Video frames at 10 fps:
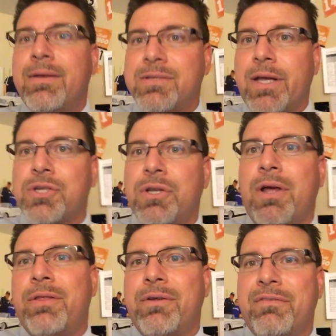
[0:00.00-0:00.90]
section
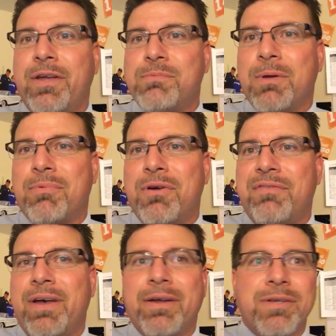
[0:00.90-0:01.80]
on their Facebook
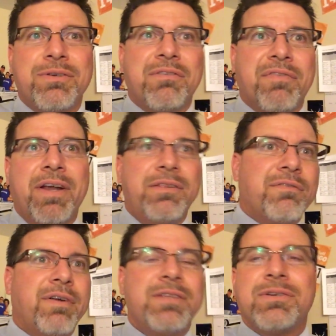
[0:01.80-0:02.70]
profile because they're afraid their
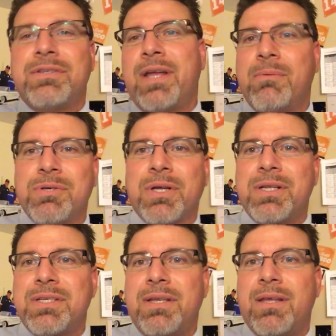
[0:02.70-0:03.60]
friends or neighbors are going
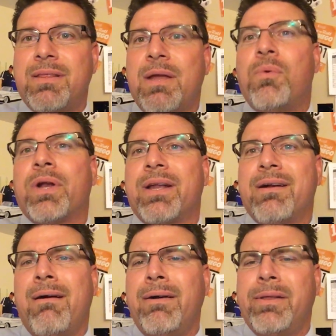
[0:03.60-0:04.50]
to see that they work at a
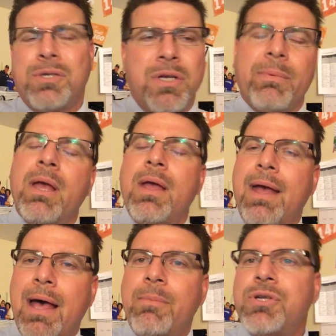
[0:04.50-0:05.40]
car dealership.
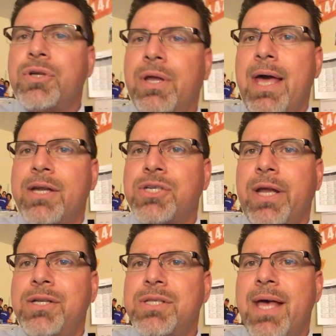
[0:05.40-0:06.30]
I'm going to show you how to
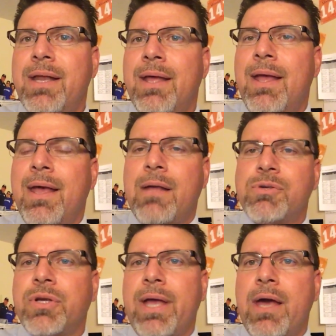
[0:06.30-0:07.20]
change that, and I'm going
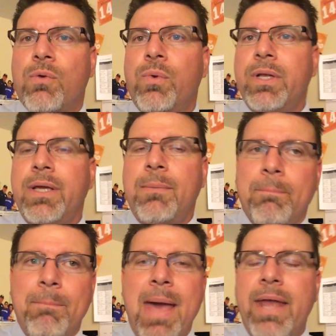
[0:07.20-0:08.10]
to show you how to really
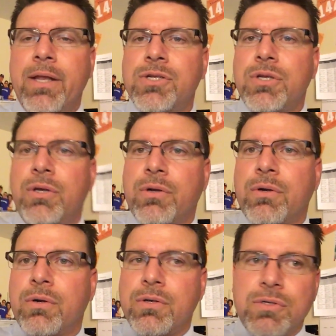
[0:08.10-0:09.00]
manage
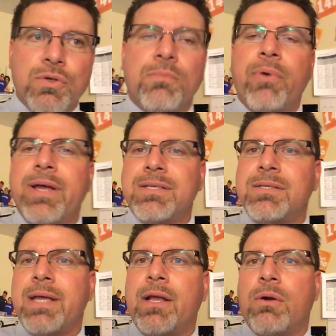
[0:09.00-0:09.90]
your social
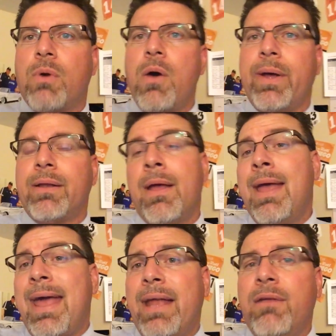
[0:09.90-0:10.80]
presence and grow it.
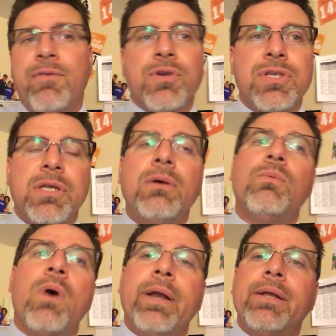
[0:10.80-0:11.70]
And if you're still
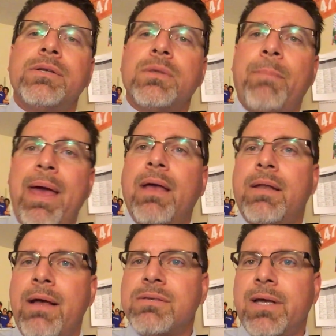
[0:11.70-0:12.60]
wanting to pay
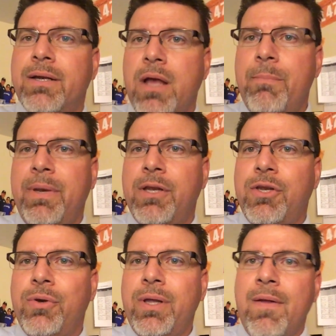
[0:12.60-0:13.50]
an outside company to
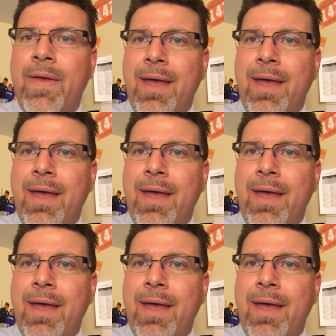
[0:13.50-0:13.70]
do it,